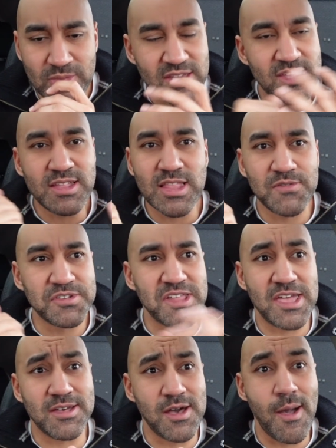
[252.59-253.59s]
Heat level's
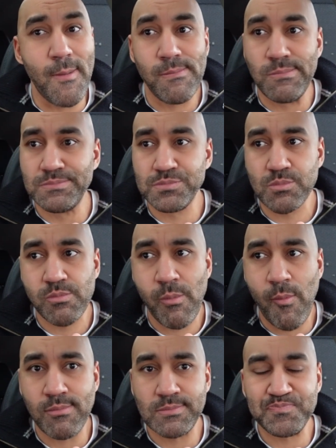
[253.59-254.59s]
like a uh,
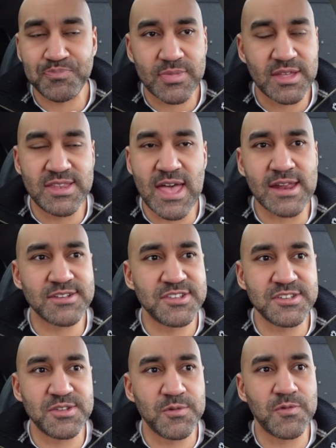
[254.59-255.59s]
non-existent